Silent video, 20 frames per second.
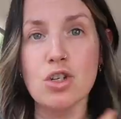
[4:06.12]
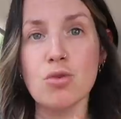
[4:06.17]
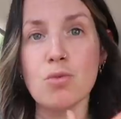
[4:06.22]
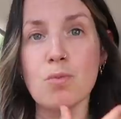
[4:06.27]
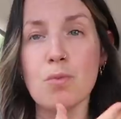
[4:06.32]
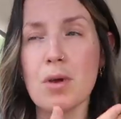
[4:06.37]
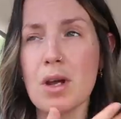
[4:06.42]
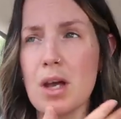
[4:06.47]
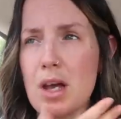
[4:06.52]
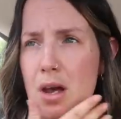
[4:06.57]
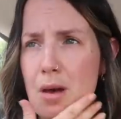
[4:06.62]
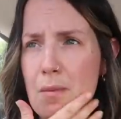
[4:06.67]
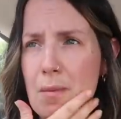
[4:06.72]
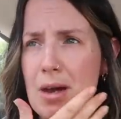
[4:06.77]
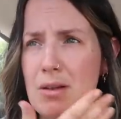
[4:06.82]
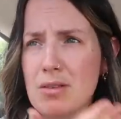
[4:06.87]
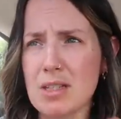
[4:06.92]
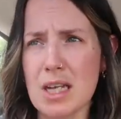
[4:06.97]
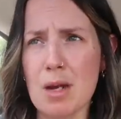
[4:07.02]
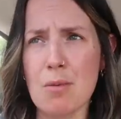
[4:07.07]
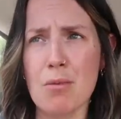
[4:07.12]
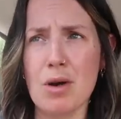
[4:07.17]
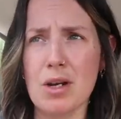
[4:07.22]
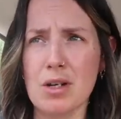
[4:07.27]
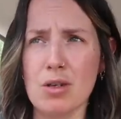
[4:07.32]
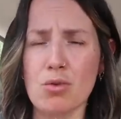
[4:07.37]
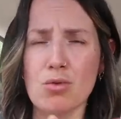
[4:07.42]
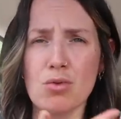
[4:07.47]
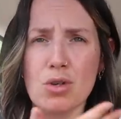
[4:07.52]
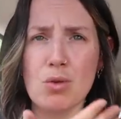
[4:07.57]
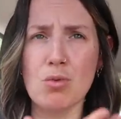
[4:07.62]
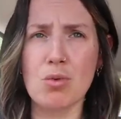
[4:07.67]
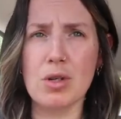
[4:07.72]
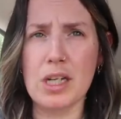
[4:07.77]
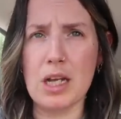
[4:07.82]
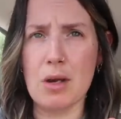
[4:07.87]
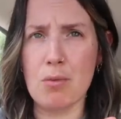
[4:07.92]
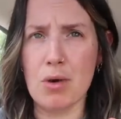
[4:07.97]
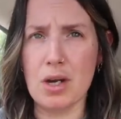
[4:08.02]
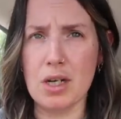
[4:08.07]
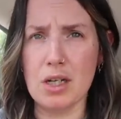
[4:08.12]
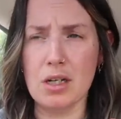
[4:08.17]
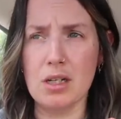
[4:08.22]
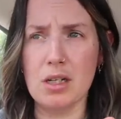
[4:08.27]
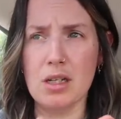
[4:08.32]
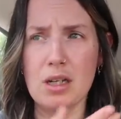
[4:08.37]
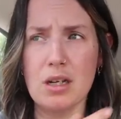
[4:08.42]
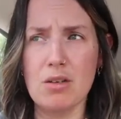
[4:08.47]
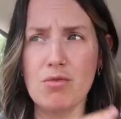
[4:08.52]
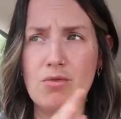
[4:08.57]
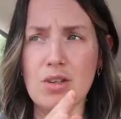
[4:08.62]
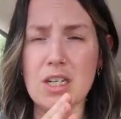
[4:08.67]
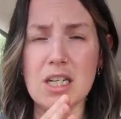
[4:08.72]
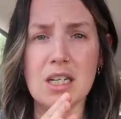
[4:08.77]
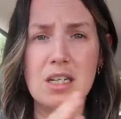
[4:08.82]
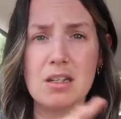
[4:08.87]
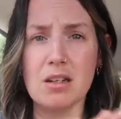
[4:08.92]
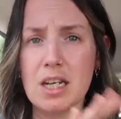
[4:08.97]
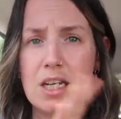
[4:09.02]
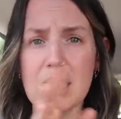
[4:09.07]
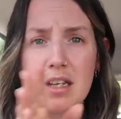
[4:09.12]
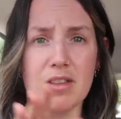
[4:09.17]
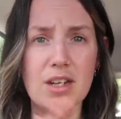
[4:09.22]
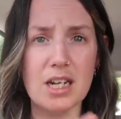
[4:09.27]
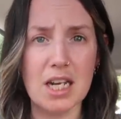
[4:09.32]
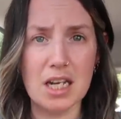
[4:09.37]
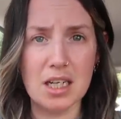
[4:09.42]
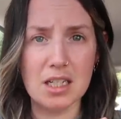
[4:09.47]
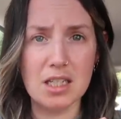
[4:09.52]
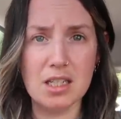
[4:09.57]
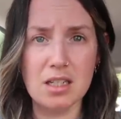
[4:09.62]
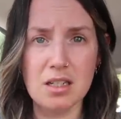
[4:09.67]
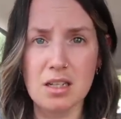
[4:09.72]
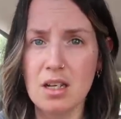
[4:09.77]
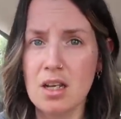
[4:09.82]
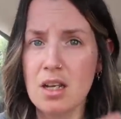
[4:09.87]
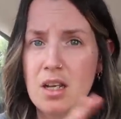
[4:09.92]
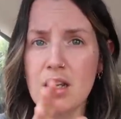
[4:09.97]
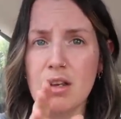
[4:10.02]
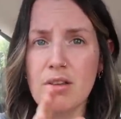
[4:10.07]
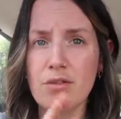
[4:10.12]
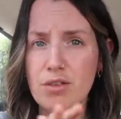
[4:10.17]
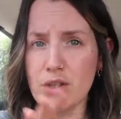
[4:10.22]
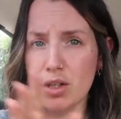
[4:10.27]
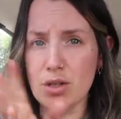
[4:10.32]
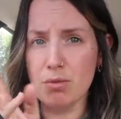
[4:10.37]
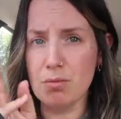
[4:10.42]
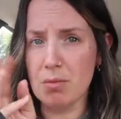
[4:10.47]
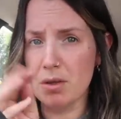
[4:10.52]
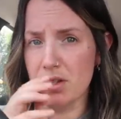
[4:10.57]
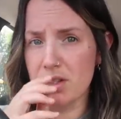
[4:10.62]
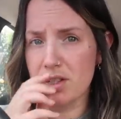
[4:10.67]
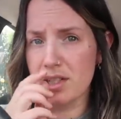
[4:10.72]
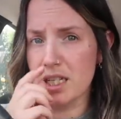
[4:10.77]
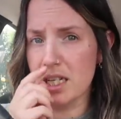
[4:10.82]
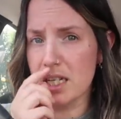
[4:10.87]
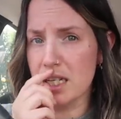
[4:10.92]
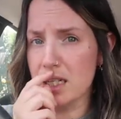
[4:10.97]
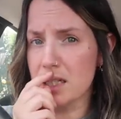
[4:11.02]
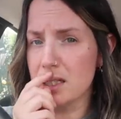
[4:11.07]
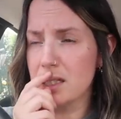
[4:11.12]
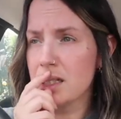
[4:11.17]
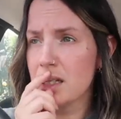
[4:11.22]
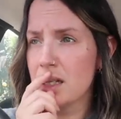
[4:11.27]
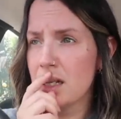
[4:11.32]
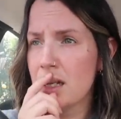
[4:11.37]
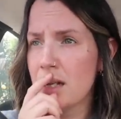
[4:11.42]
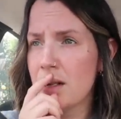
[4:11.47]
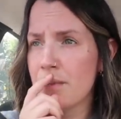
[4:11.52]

and you're about to get pregnant or you want to get pregnant like in the next few months, years,